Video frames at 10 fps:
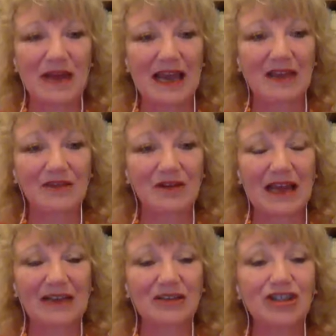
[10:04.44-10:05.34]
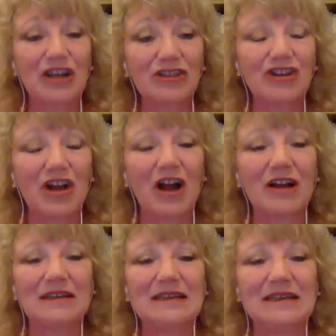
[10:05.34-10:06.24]
behavior like shell
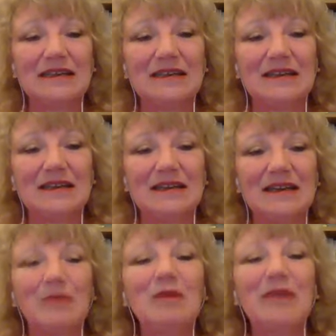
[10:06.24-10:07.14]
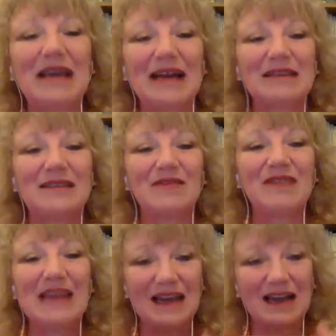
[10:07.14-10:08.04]
shock and we began to
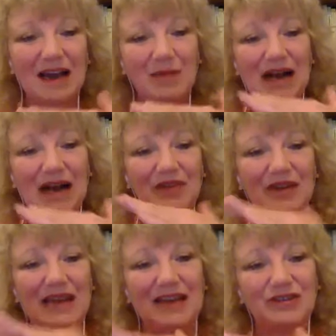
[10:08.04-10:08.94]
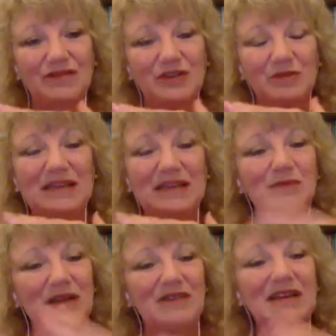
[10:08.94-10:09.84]
think about the nature of human
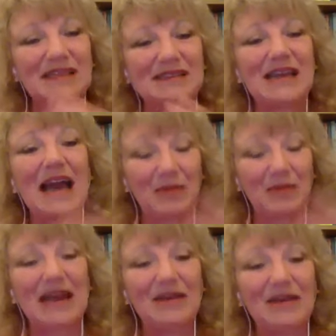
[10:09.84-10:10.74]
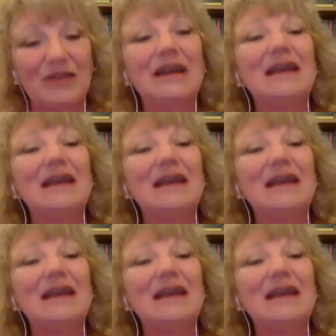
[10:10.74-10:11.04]
experience and behavior